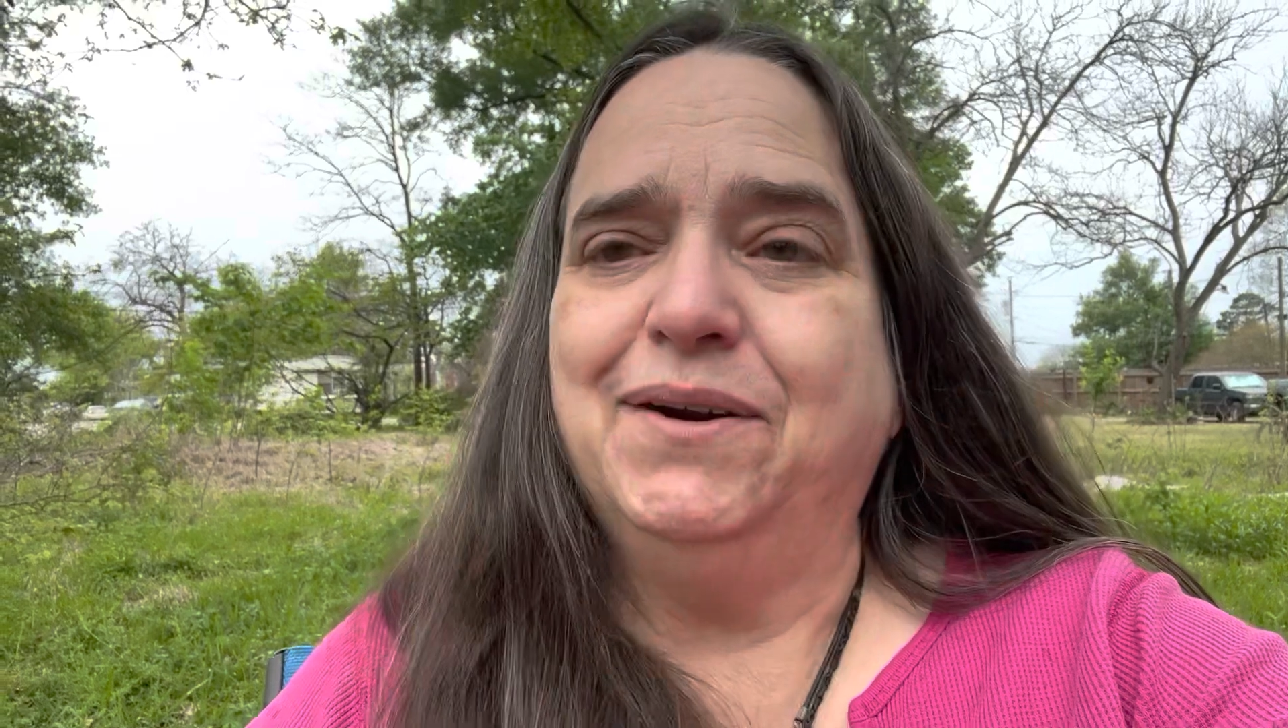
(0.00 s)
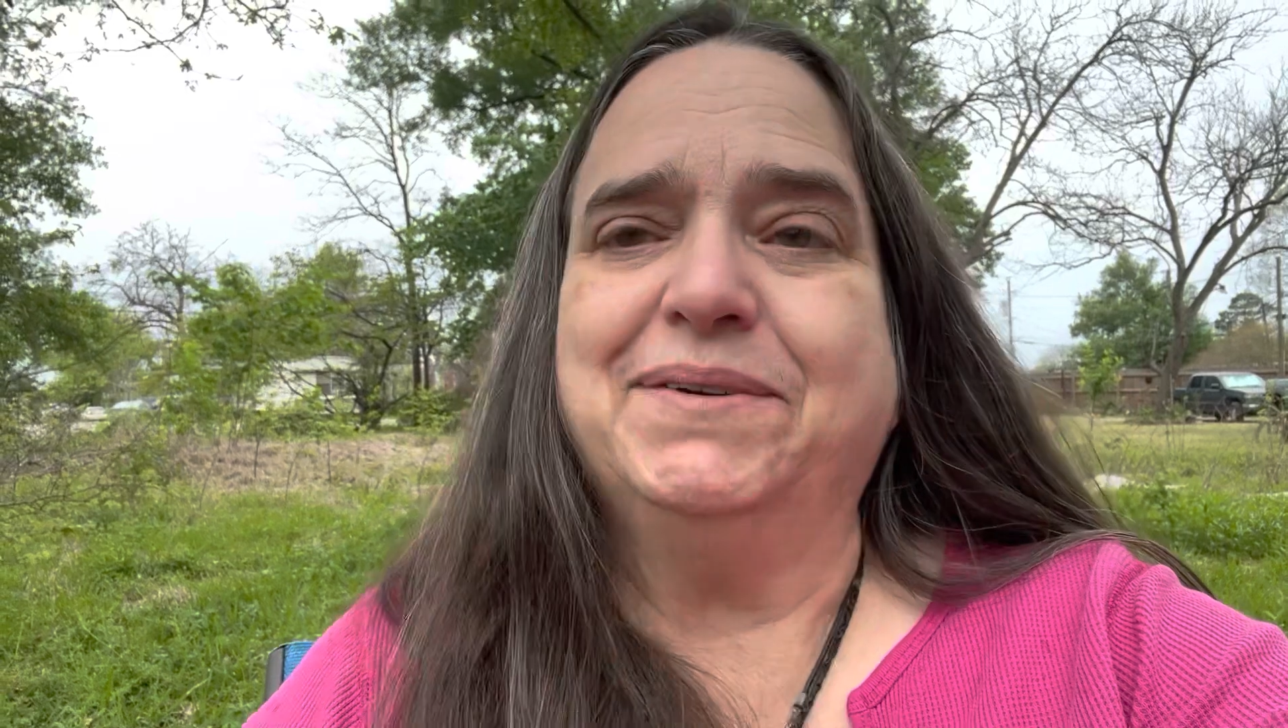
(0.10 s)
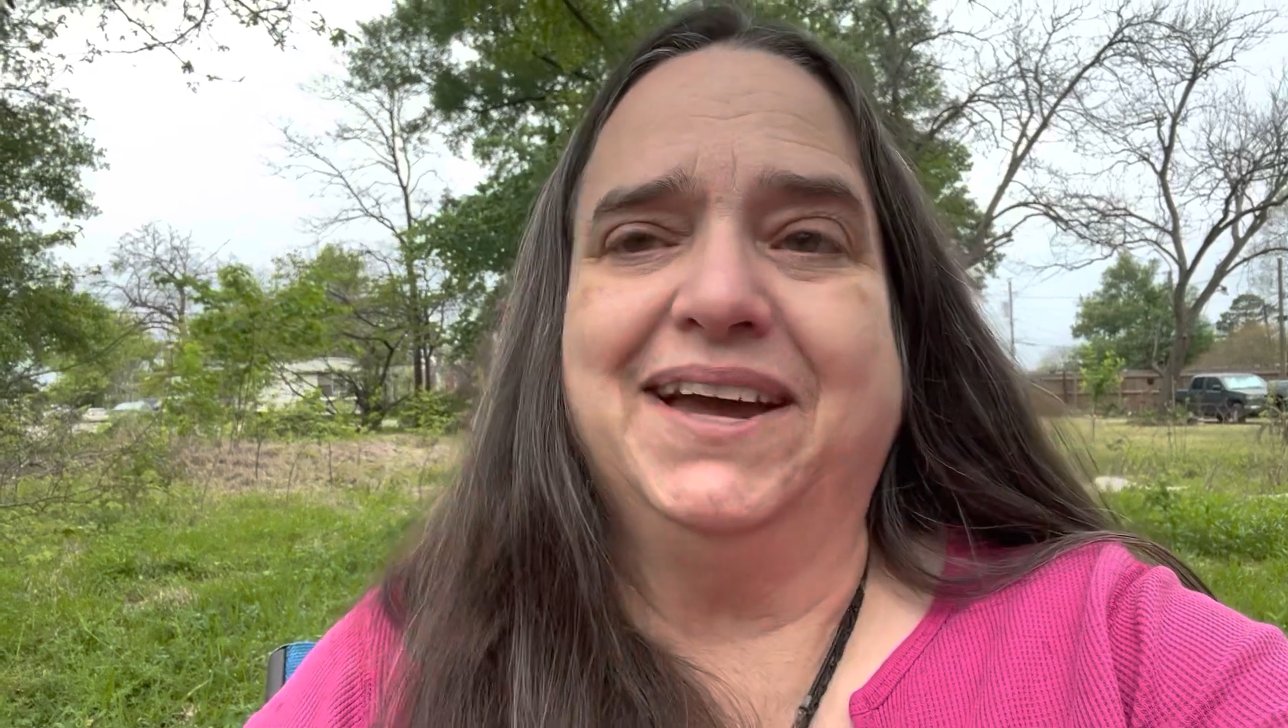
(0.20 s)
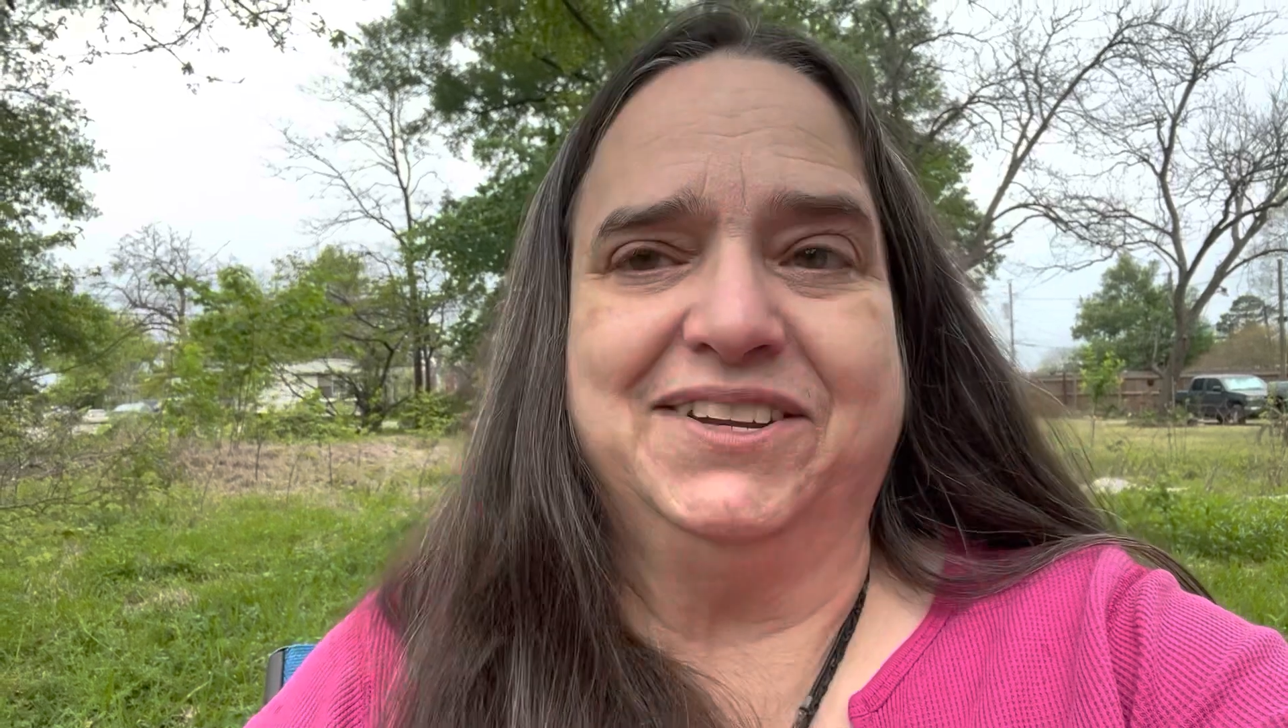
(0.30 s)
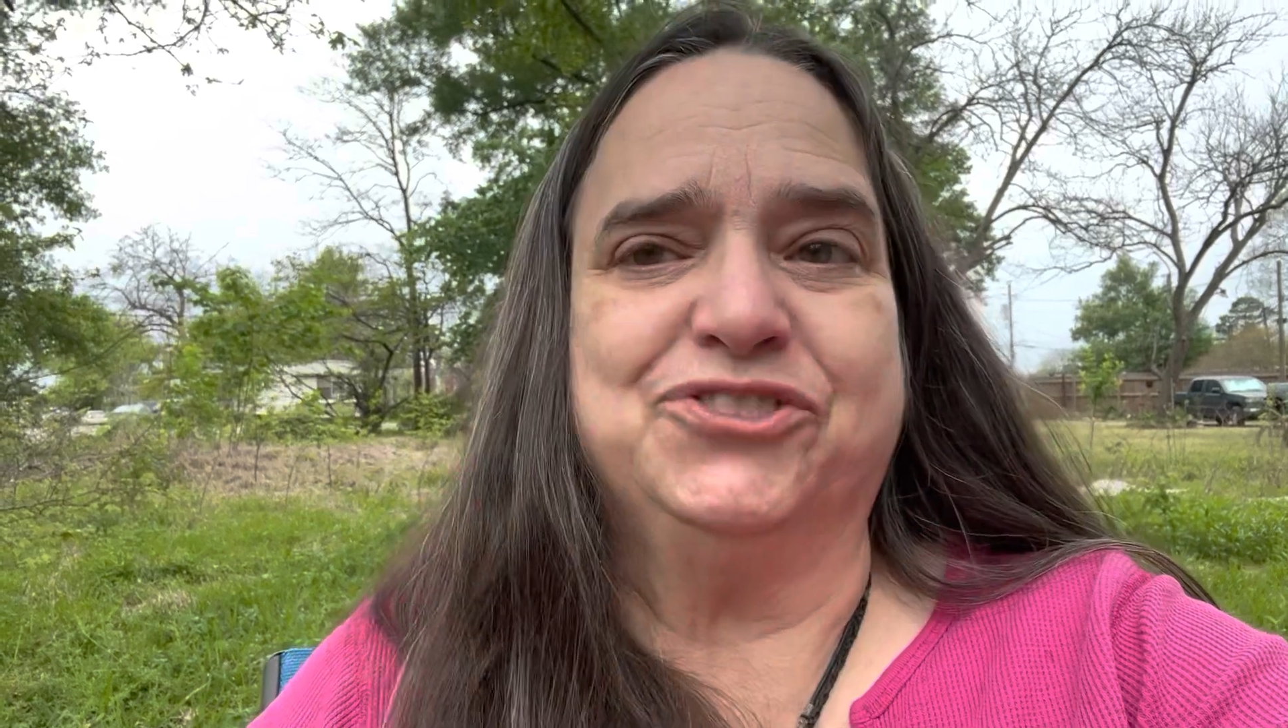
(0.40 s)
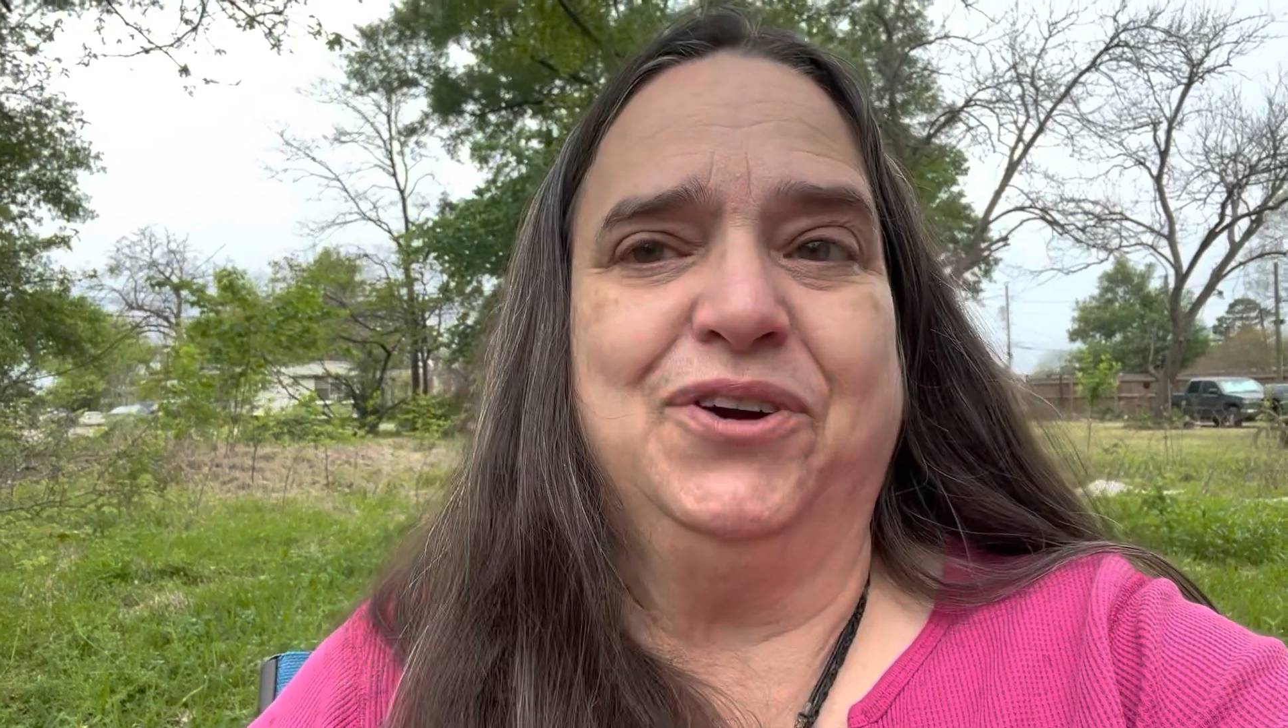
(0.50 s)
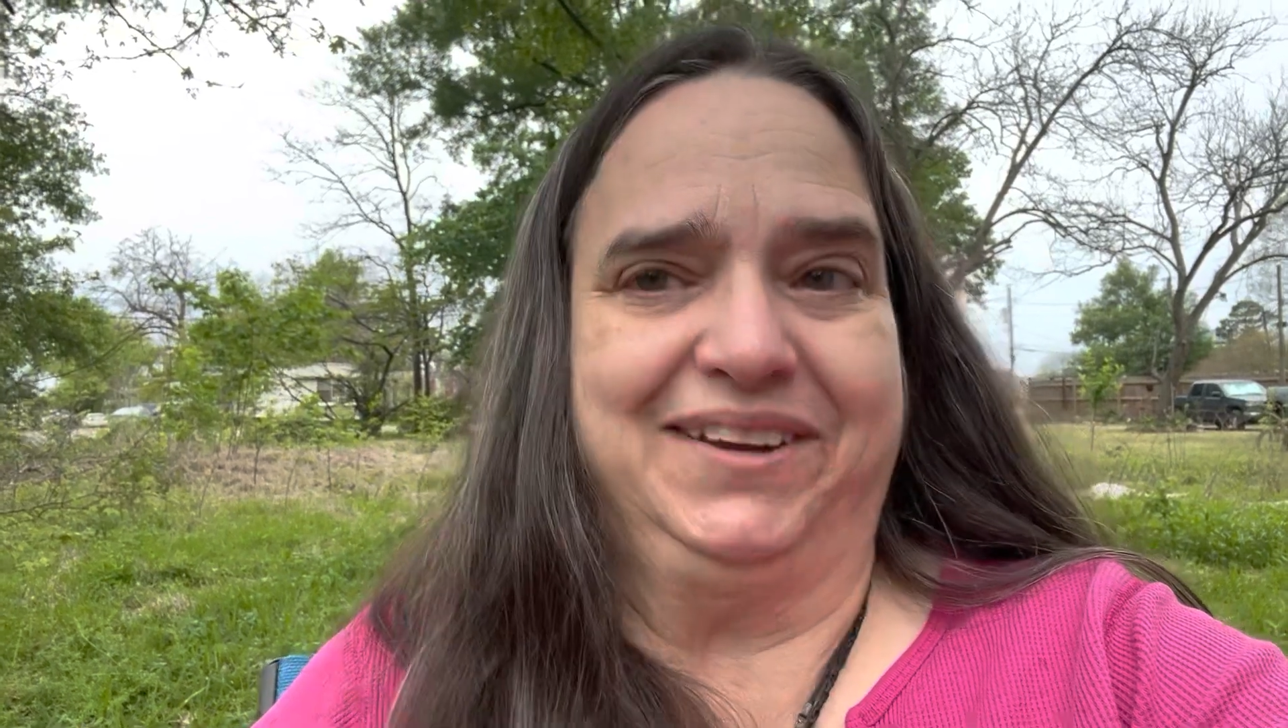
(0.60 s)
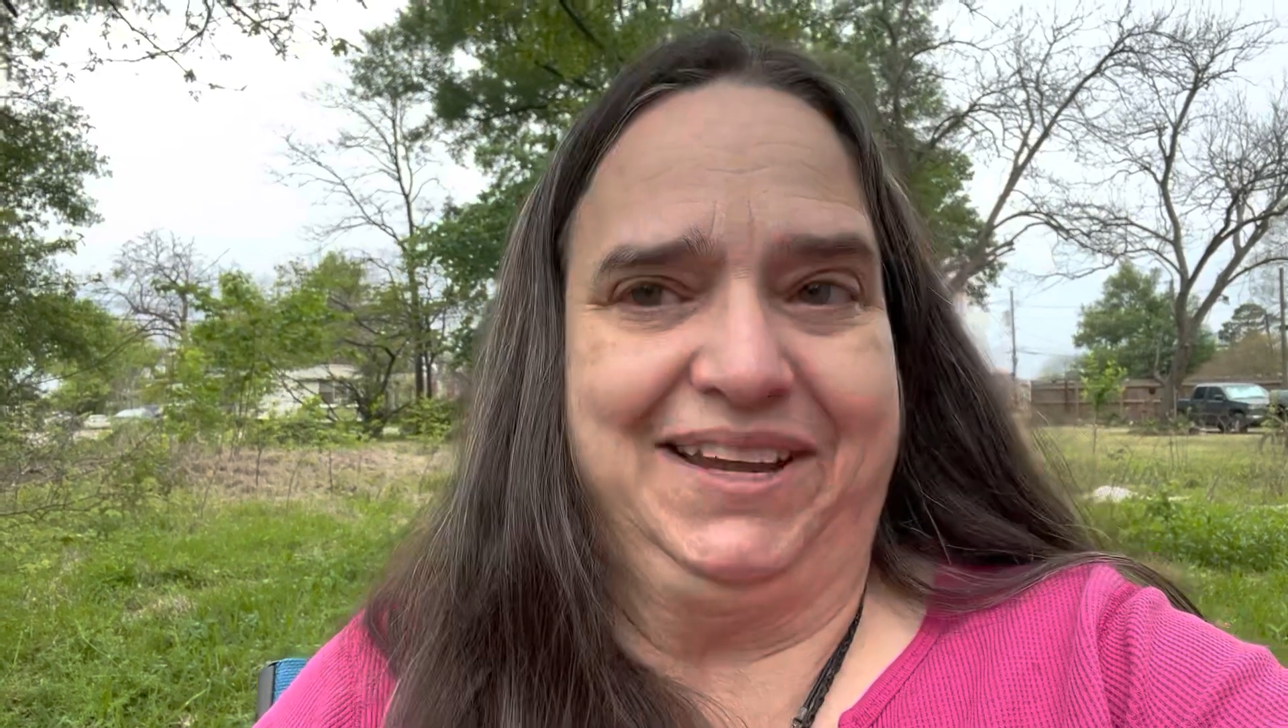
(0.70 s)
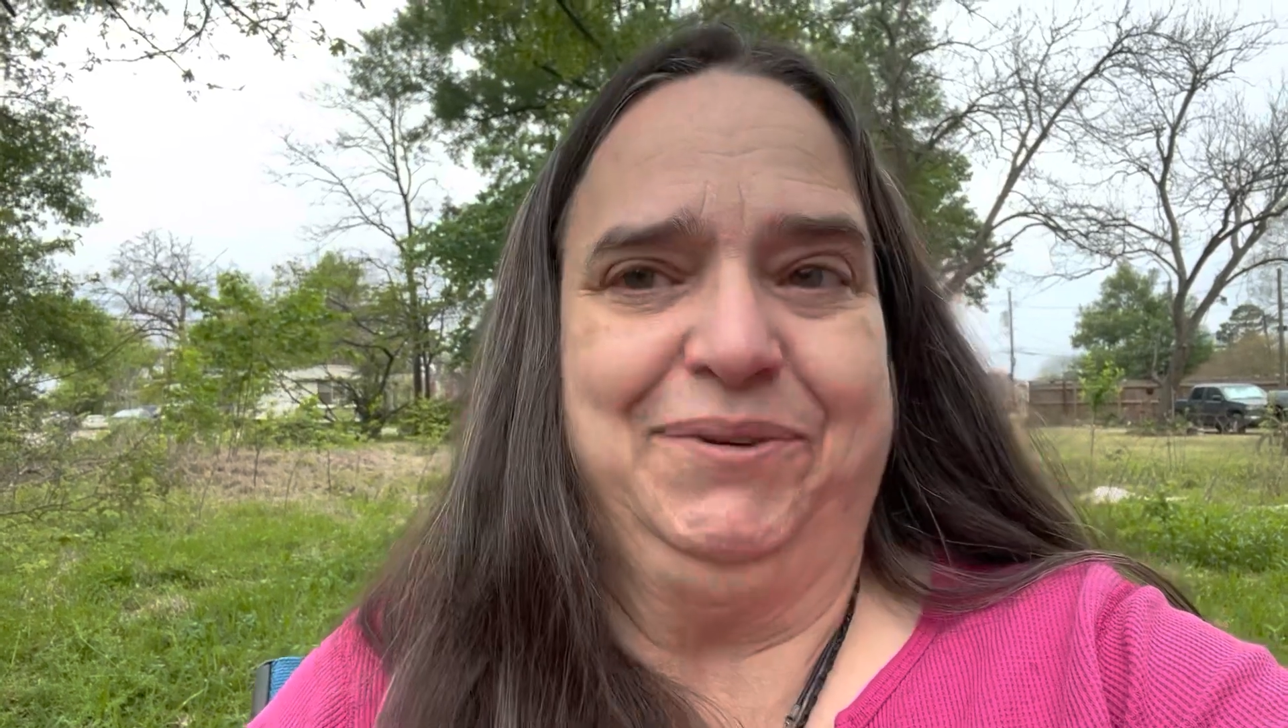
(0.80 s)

I'm kind of struggling